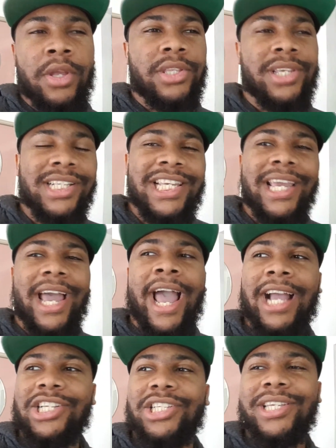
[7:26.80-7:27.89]
does he
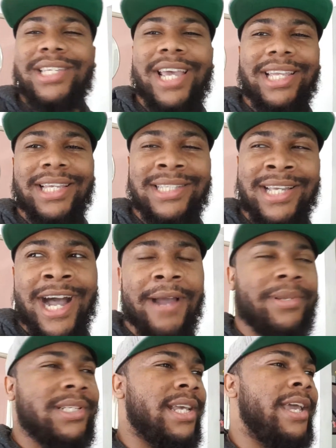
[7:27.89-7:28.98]
actually take the
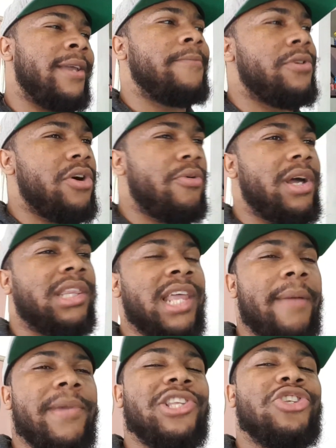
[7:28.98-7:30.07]
time to say, you know what,
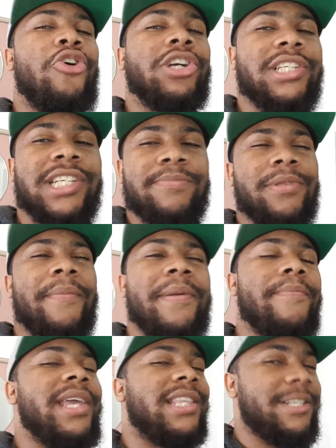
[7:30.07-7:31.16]
let me talk to these people, let me
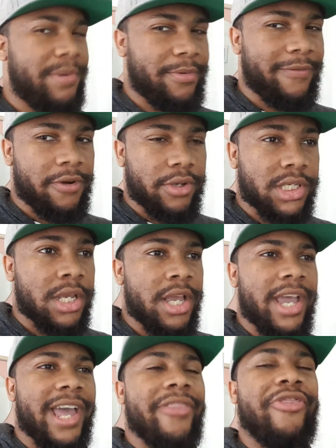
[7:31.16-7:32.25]
meet these people first,
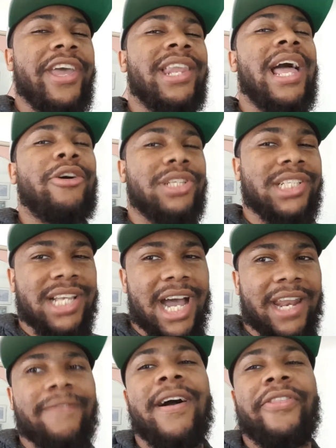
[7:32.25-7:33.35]
and then I'll
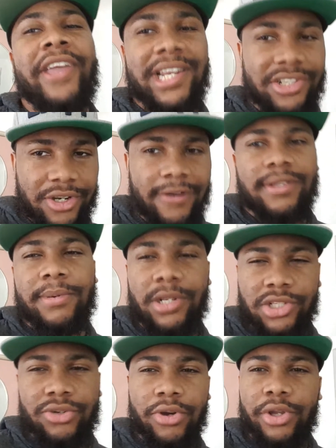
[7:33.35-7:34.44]
decide if they deserve to be
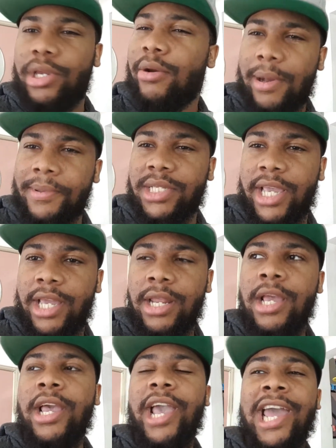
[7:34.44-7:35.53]
destroyed? You get what I'm saying?
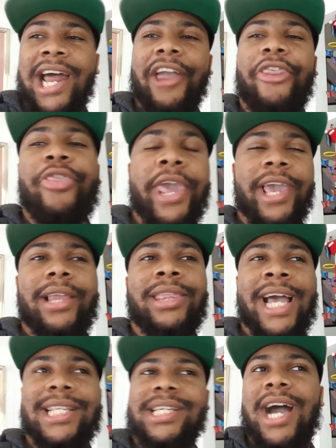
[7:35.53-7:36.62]
And I think
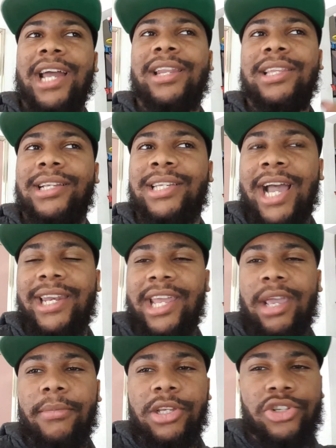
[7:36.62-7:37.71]
that's kind of the
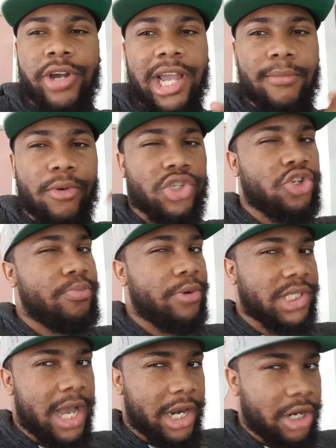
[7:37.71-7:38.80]
dynamic Dragon Ball Super
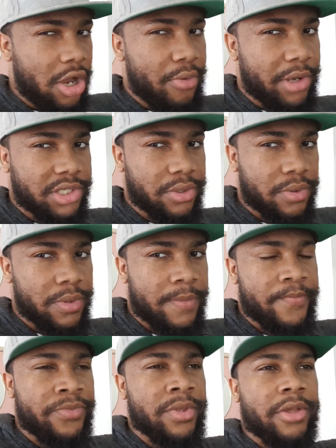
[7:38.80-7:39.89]
is kind of going to.
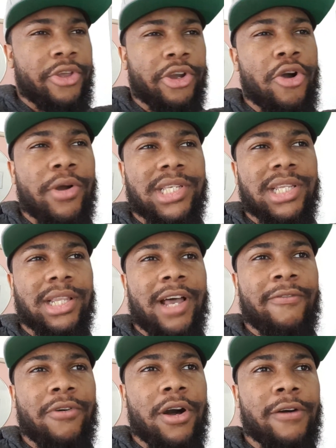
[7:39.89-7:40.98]
They're going to the
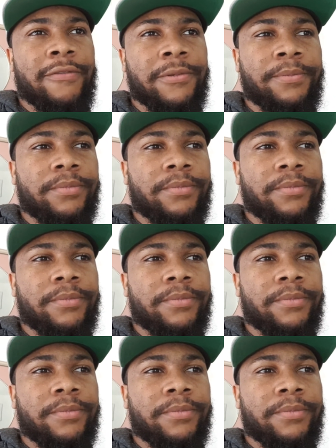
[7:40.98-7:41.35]
level of